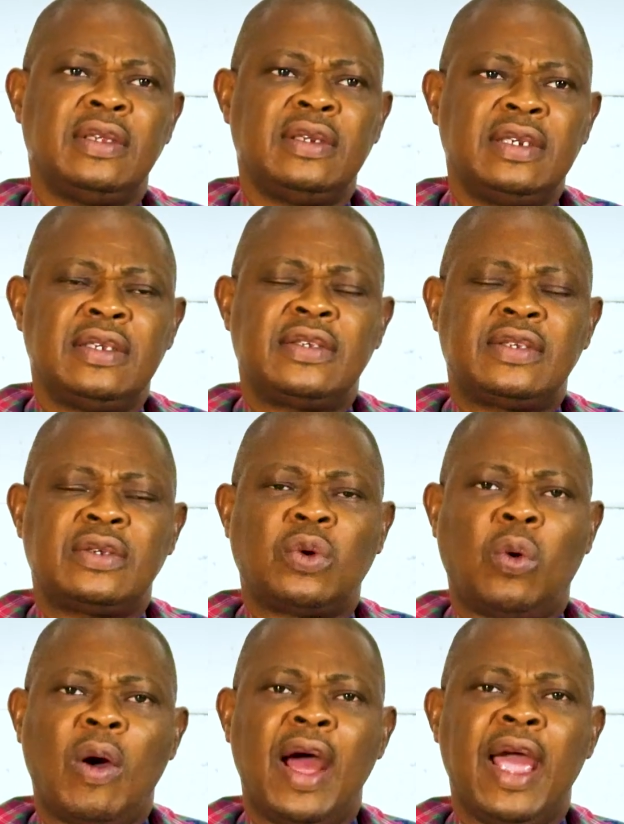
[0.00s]
this
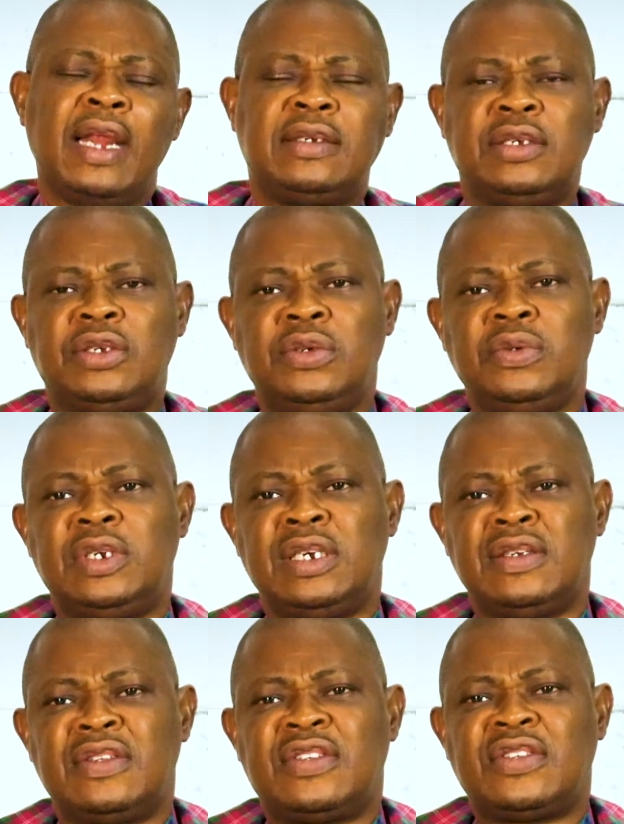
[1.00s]
quietude
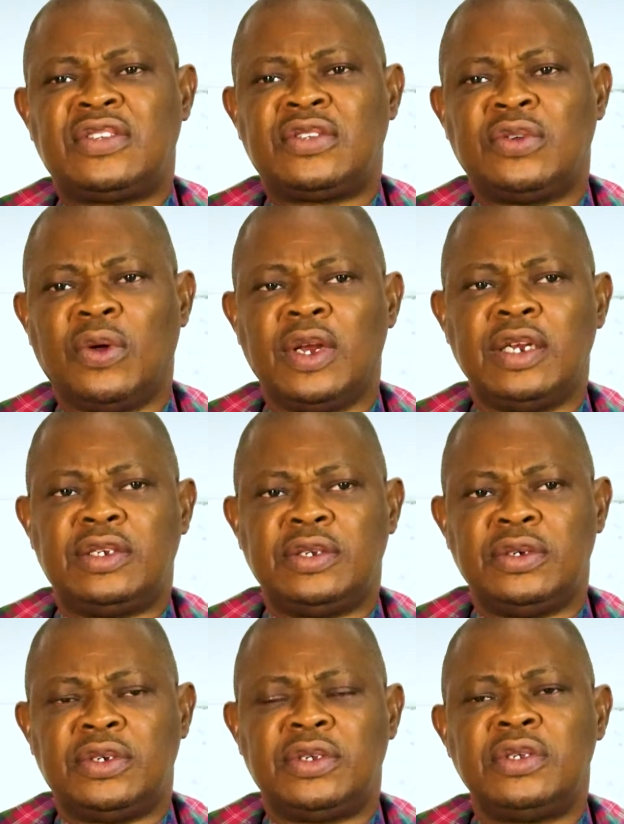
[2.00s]
and
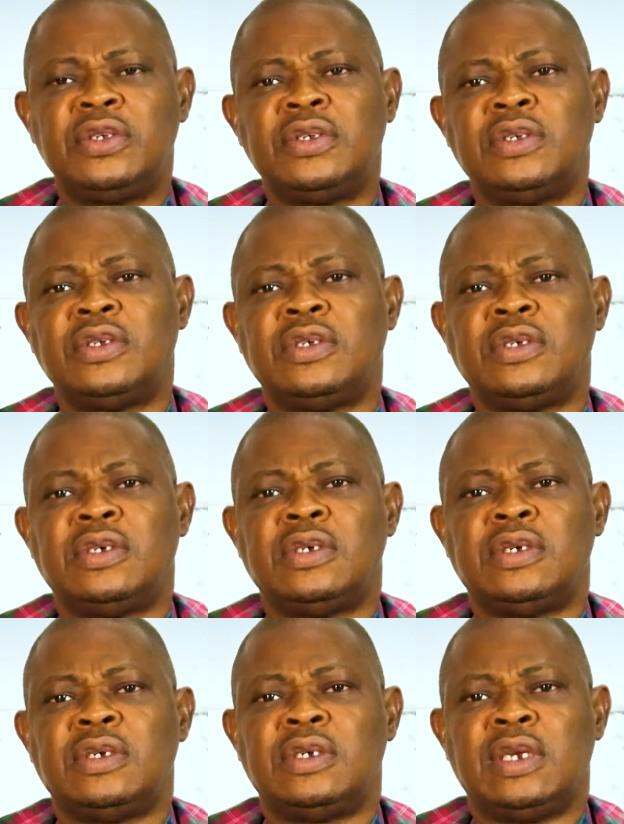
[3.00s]
solitude
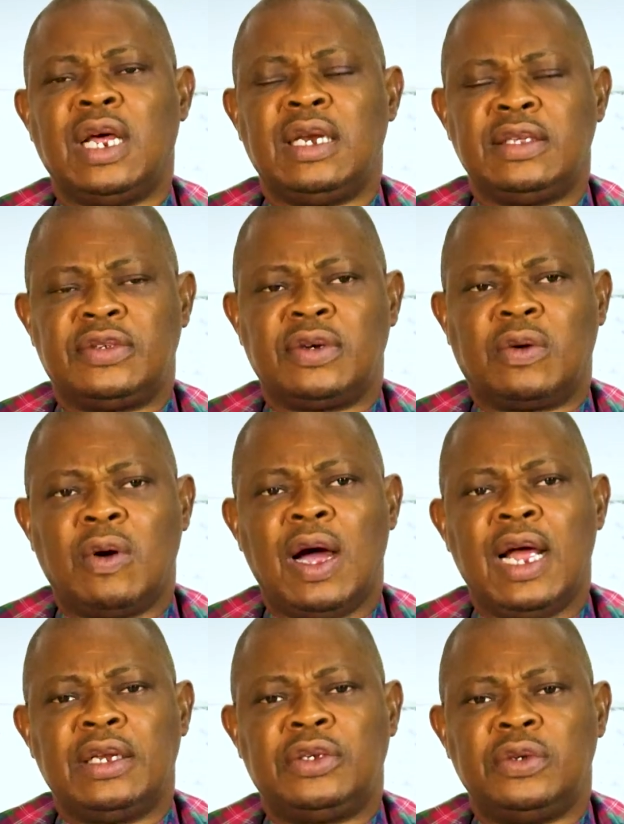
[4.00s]
that is
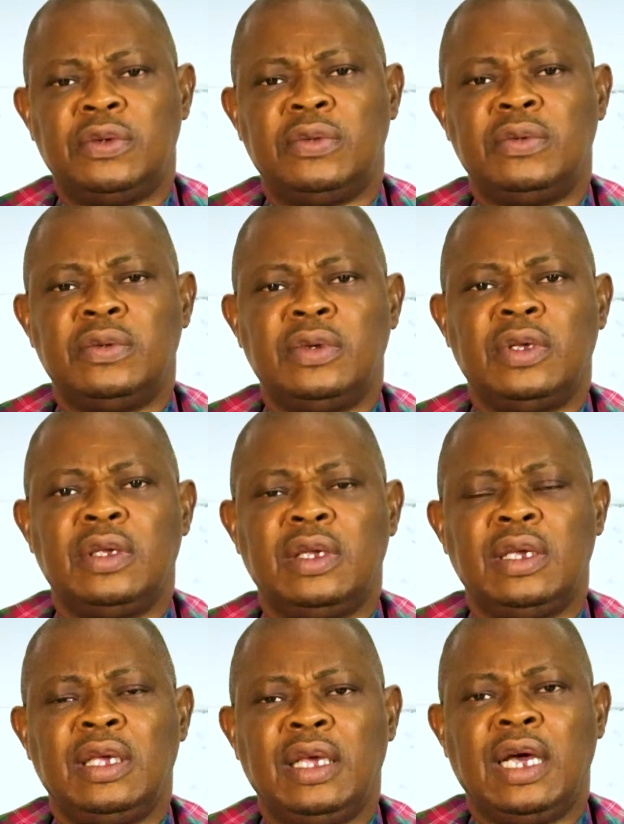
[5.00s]
required to
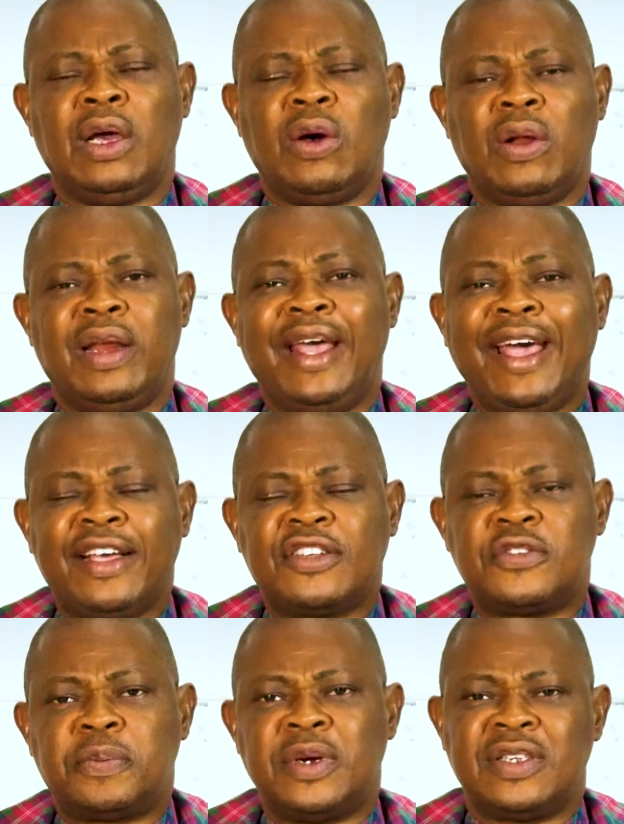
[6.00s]
hear God
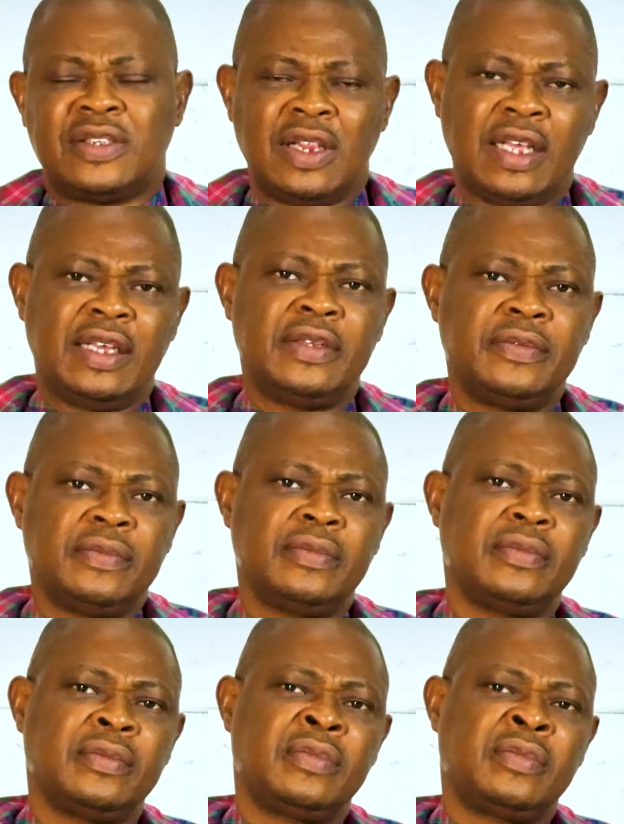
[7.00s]
expressly
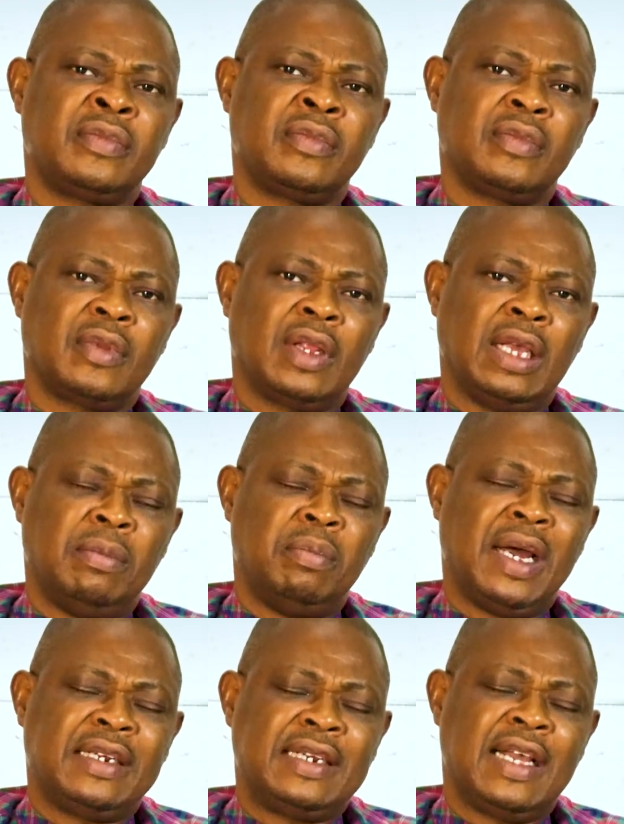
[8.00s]
in
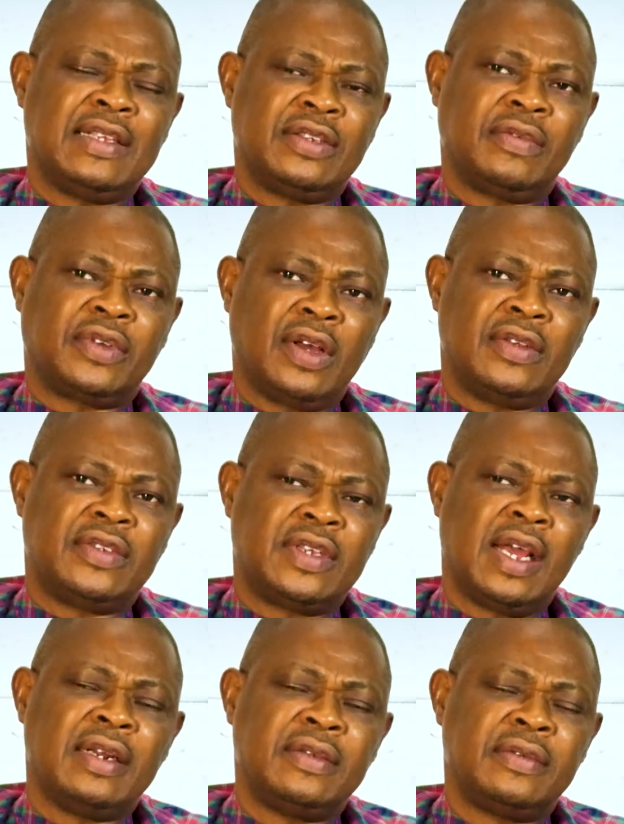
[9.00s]
matters of
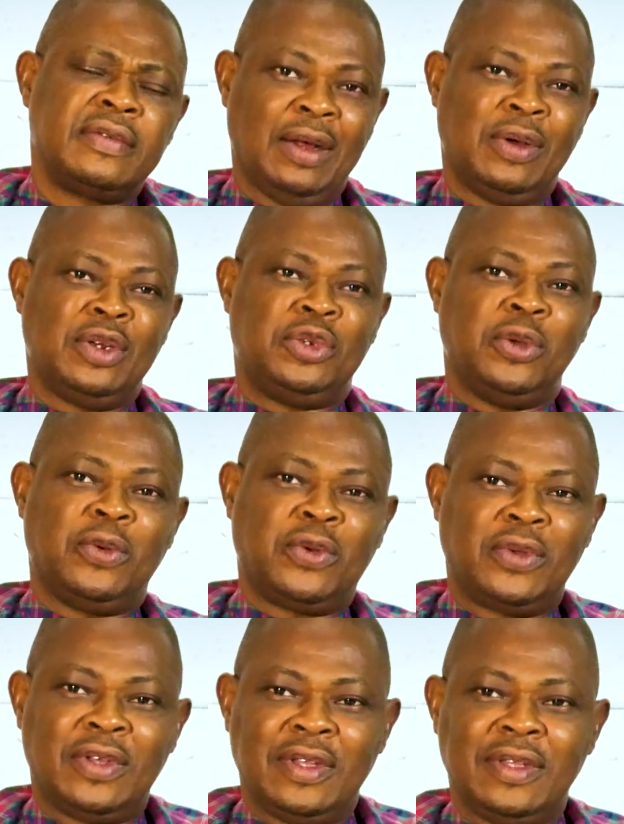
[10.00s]
concern. I want to
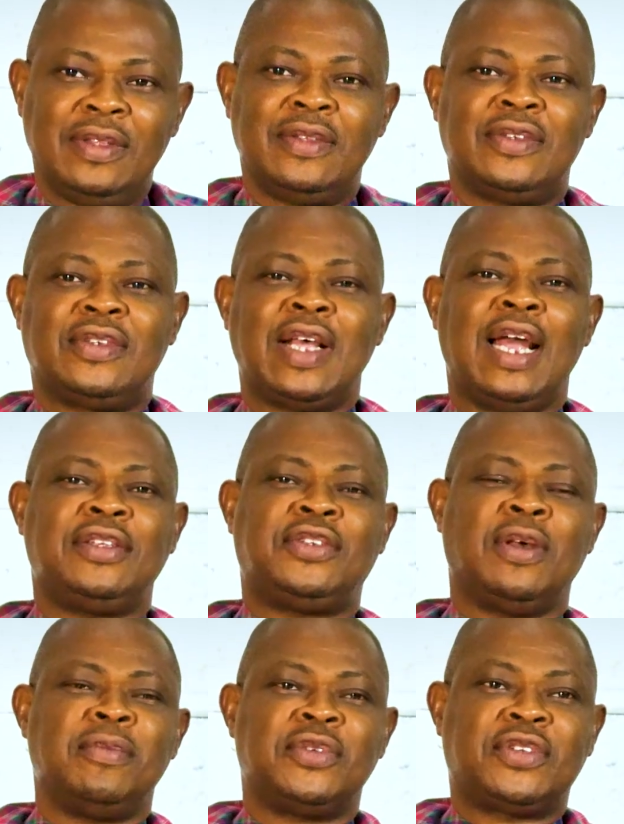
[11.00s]
cite
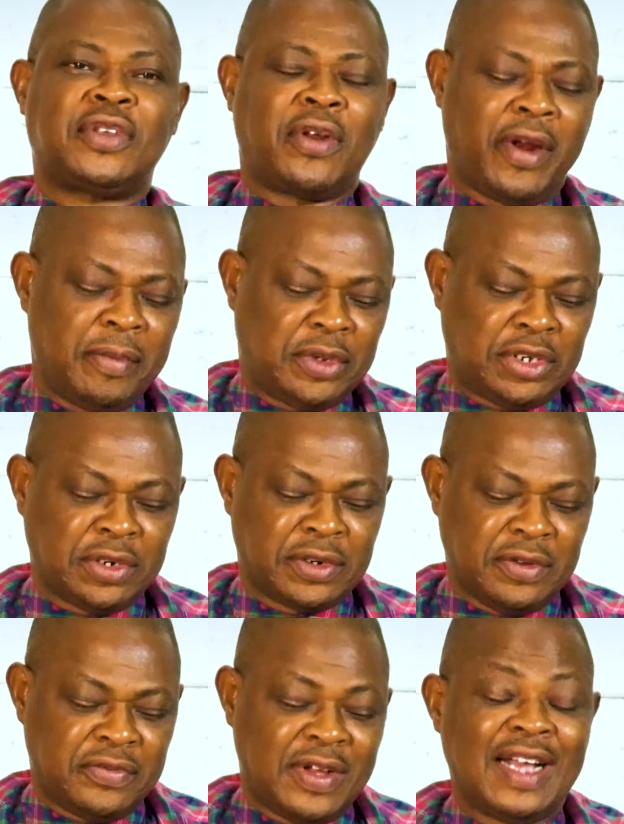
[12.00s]
some
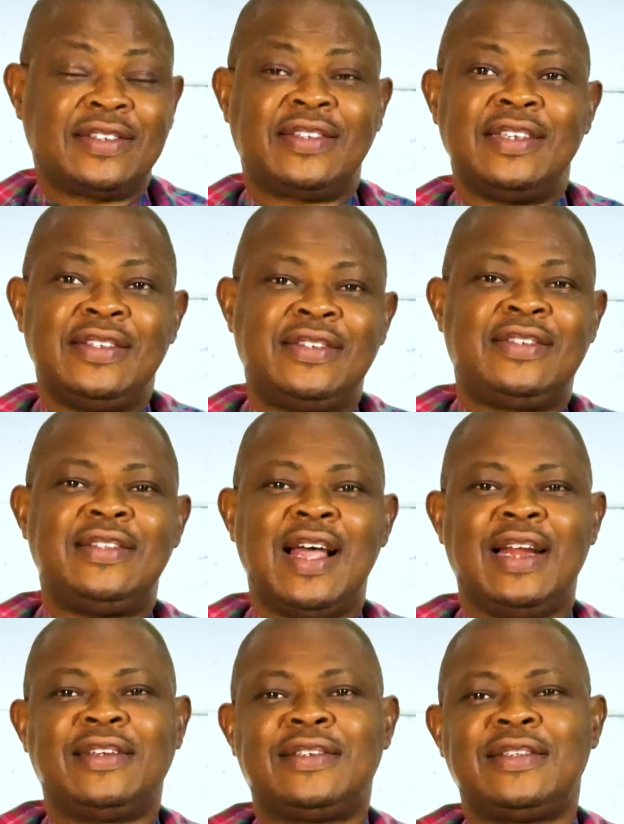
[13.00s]
scriptural verses
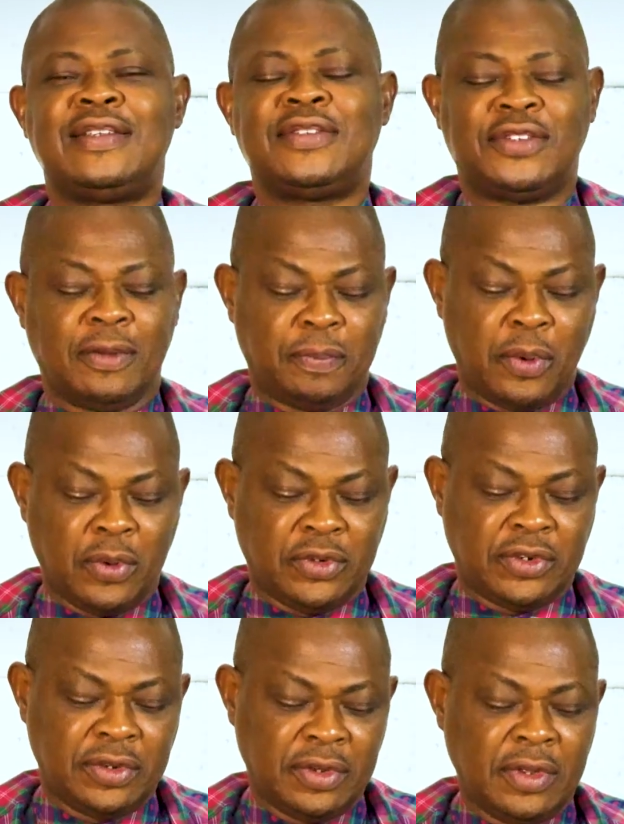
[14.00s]
that
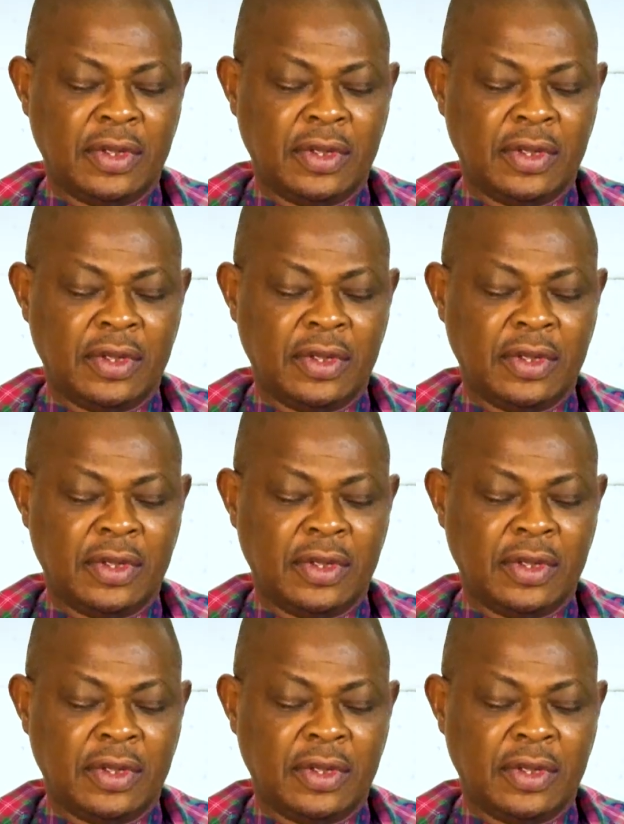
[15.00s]
support